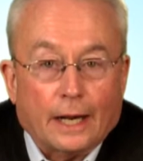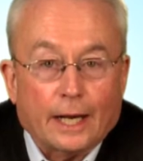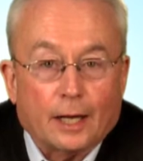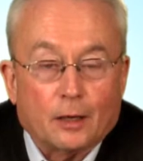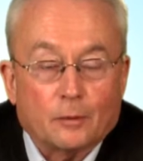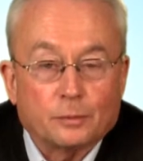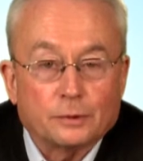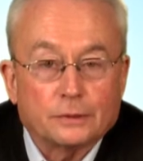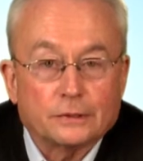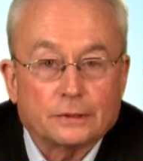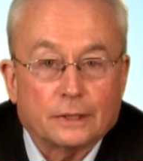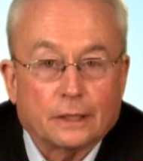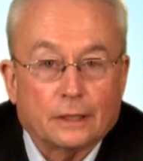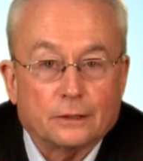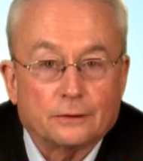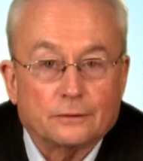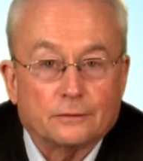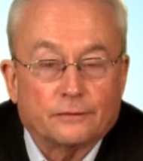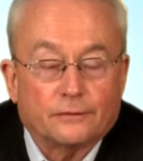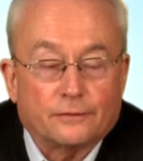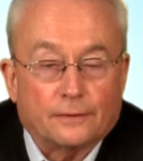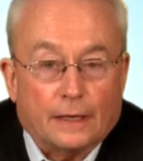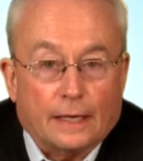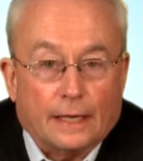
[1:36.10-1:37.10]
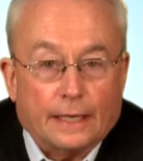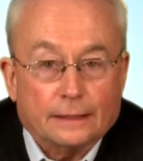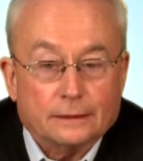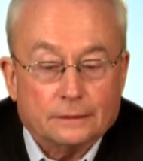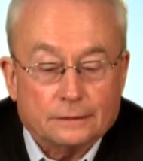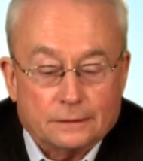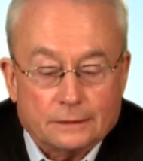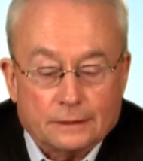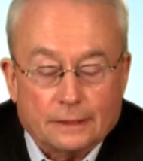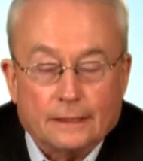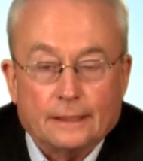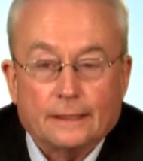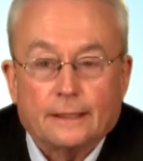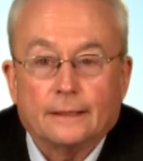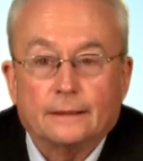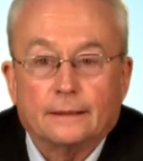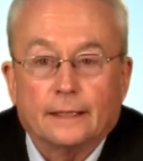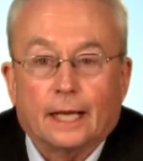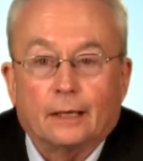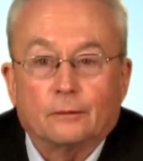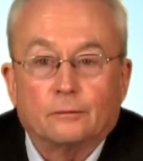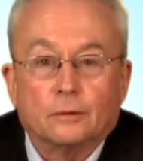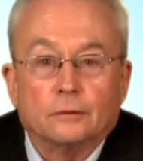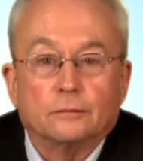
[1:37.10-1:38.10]
a percentage of fines, and
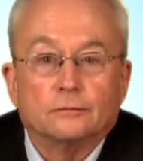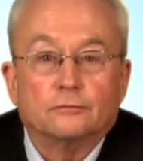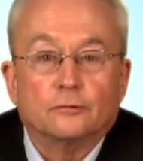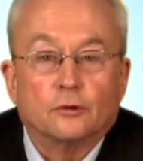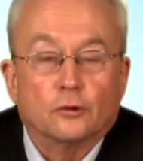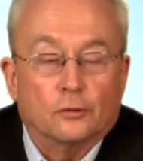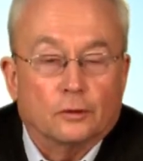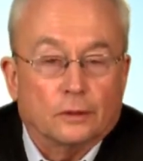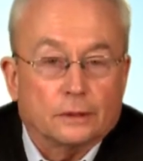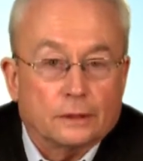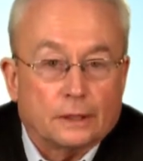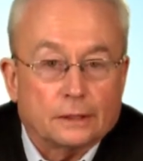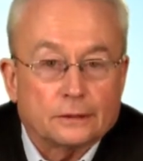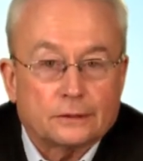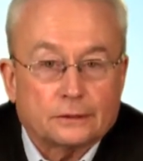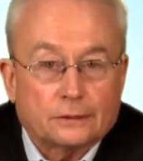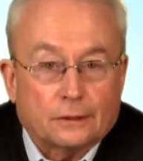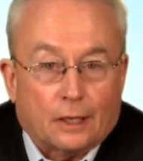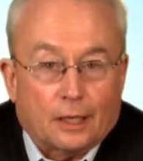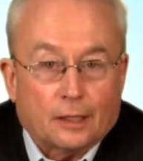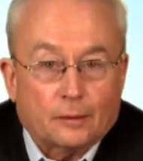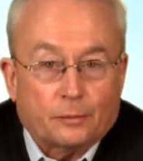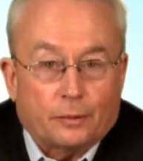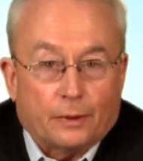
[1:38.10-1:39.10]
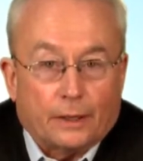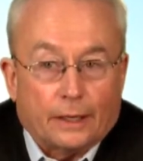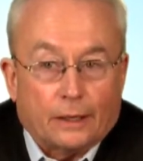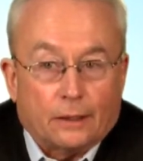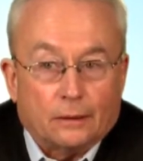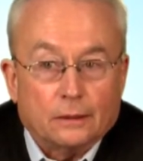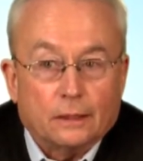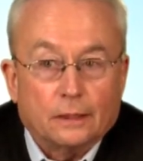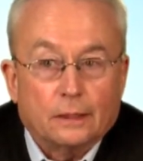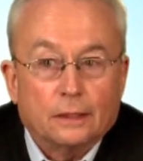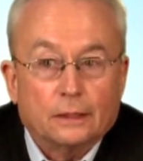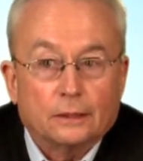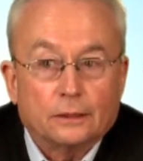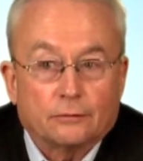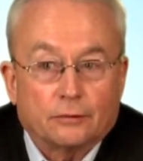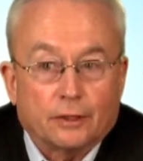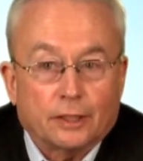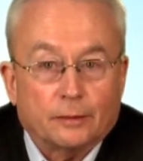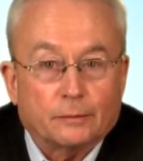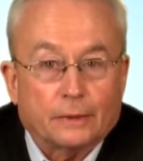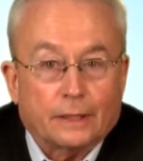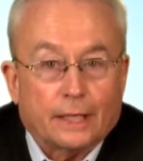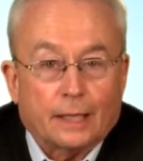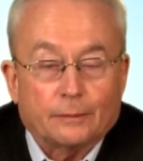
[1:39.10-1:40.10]
that will ruin a stockpile
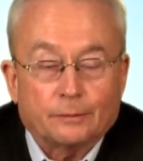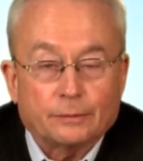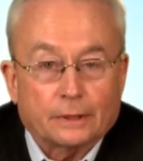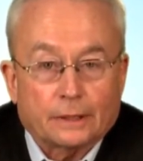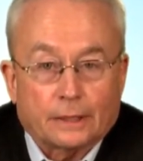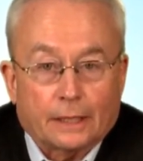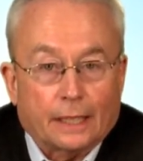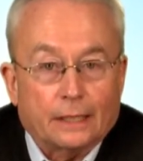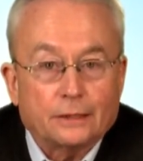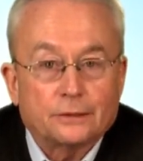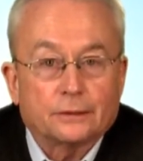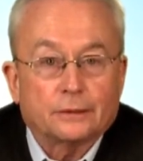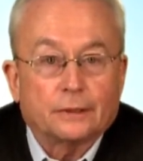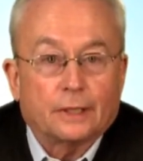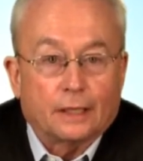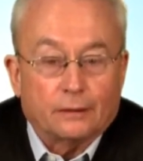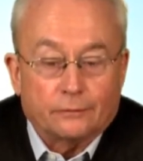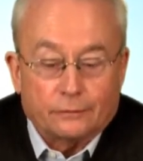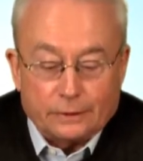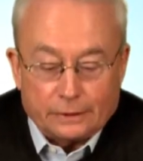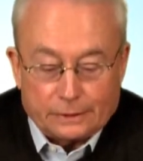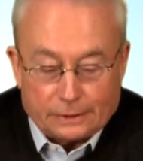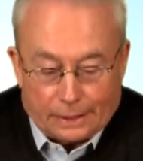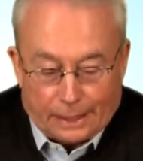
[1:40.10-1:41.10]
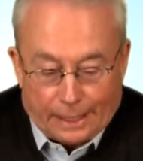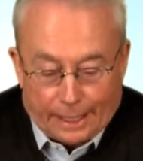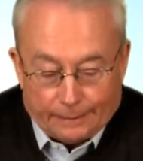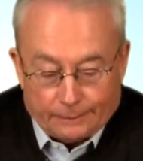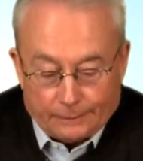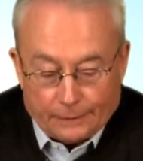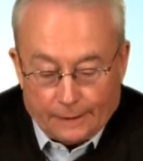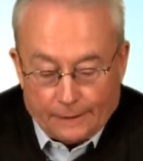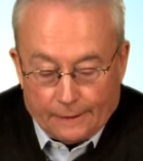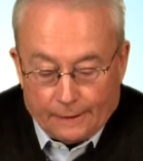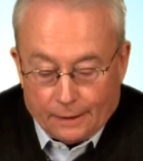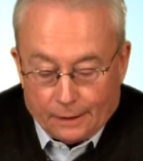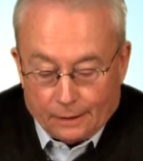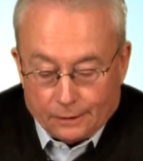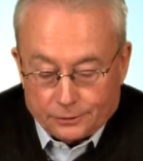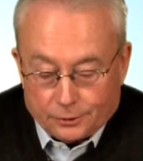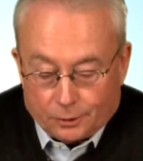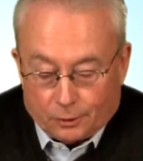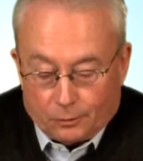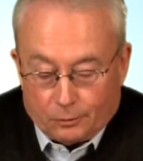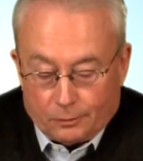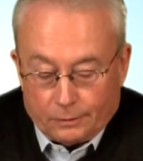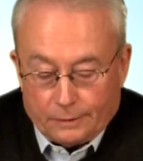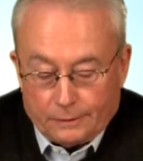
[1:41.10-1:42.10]
treatment application every time.
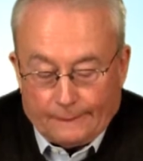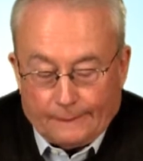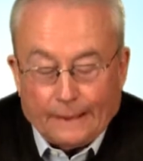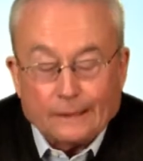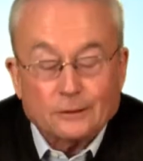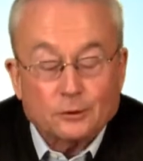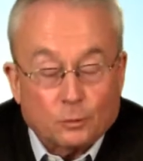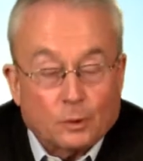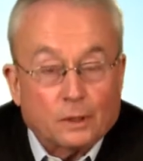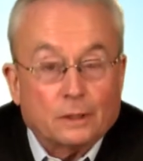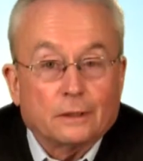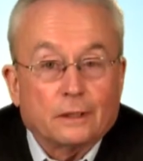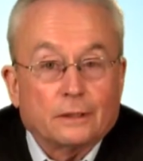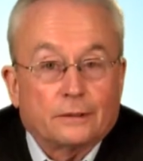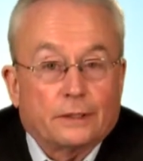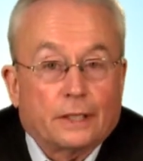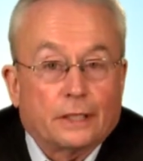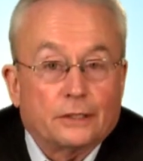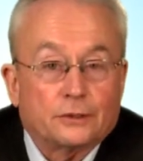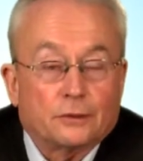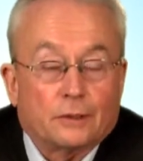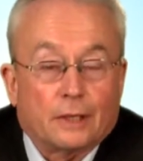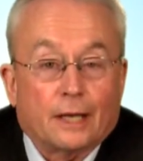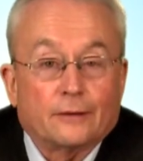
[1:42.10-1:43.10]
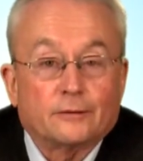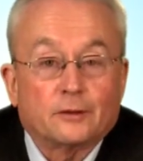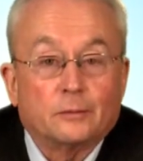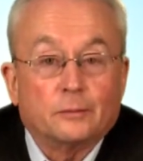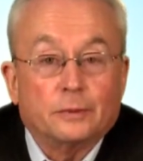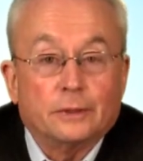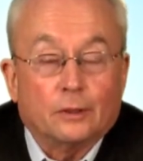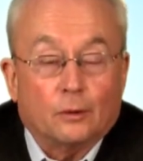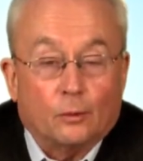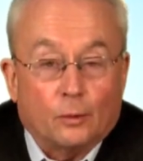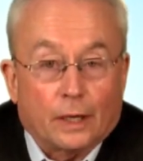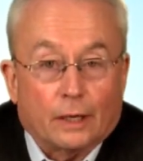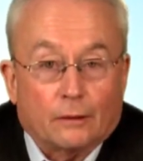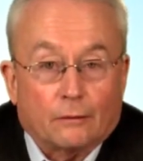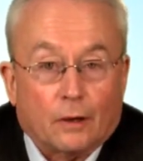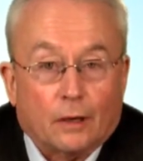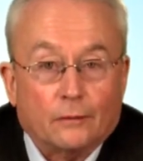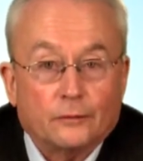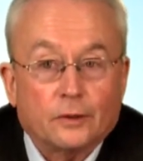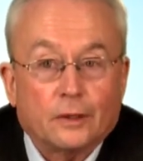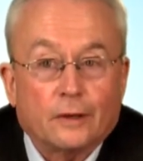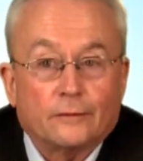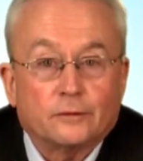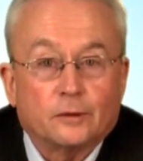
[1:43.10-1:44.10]
So that's one of the things you have to be aware
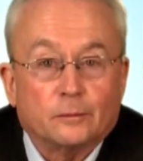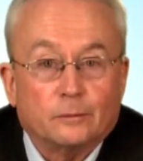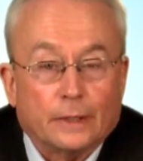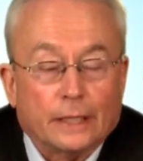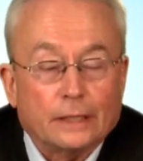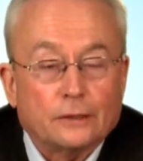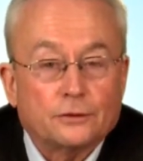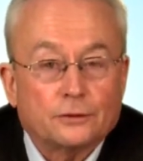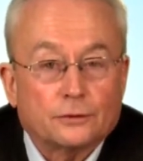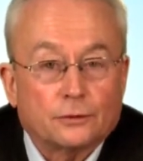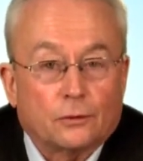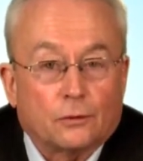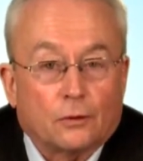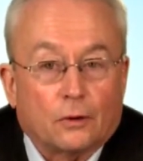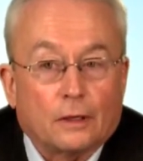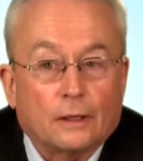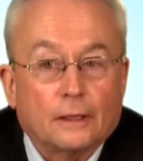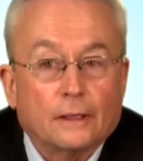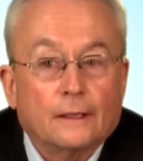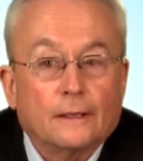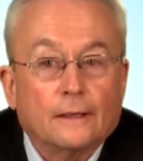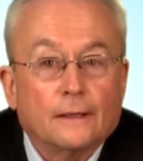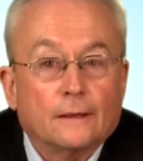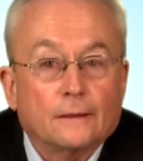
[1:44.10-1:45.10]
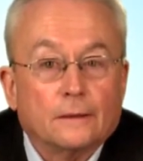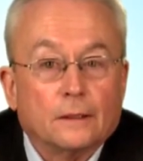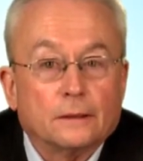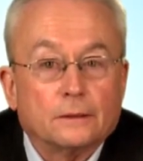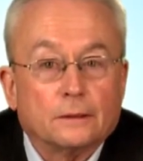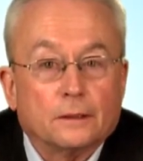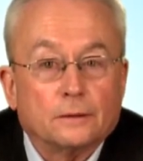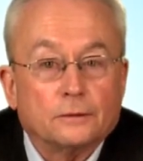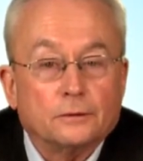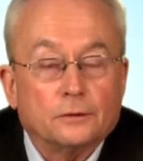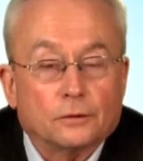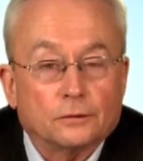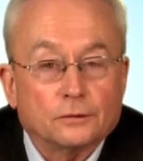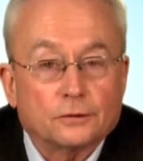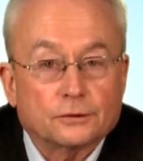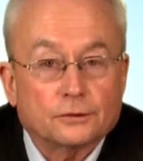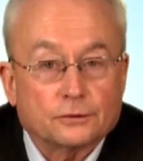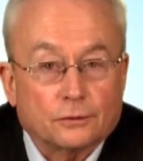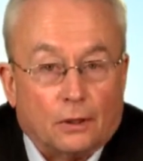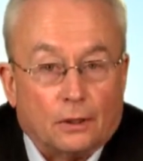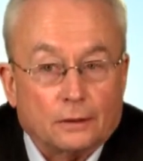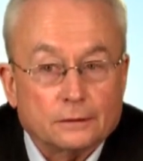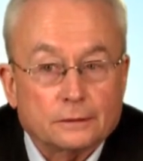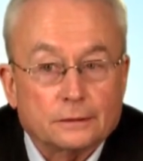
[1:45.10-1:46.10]
of. You have to make sure that your
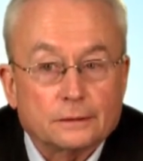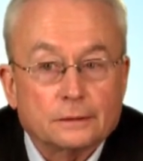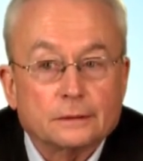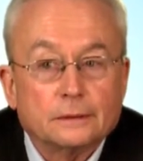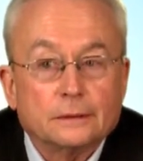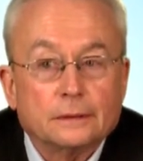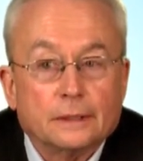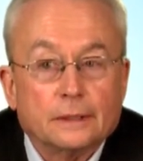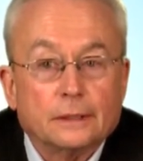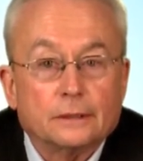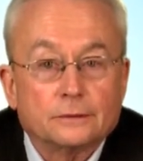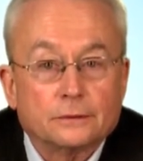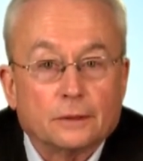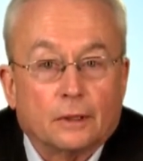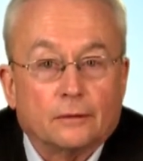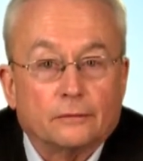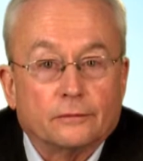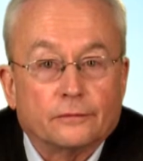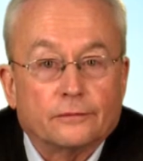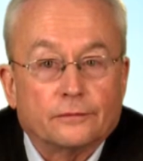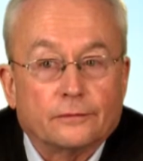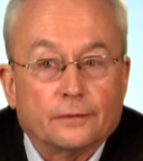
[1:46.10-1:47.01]
salt is of